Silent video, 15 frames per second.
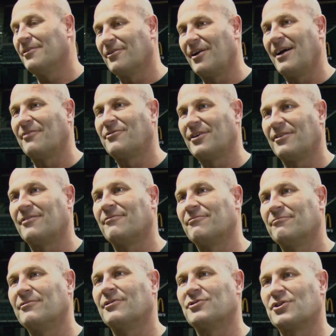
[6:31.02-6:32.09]
are out there
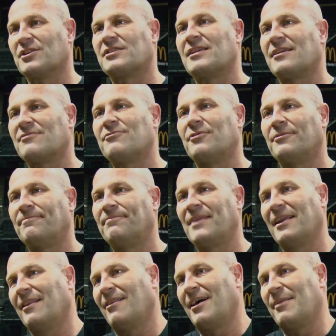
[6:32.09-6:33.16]
real successful,
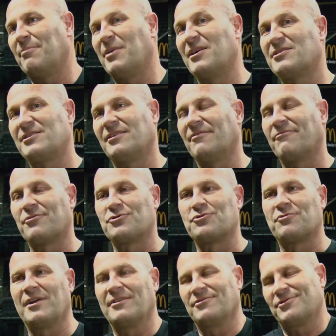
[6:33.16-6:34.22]
and a lot of busts in the
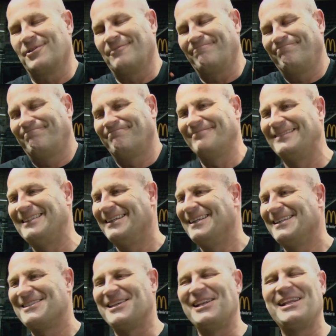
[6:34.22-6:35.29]
first round. So
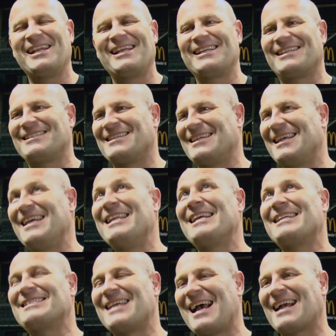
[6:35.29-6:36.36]
it's an
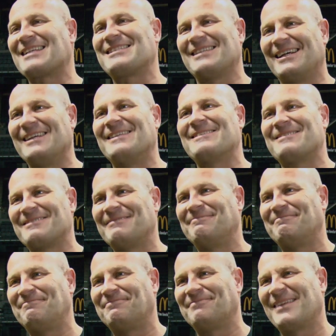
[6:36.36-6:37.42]
inexact science.
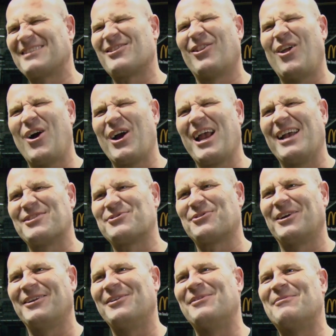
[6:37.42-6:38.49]
That's a long
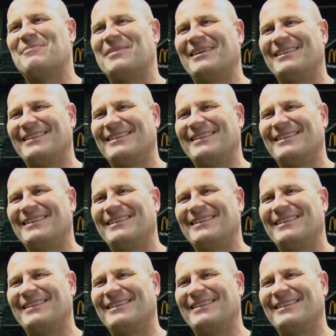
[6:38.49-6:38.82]
answer, I know, but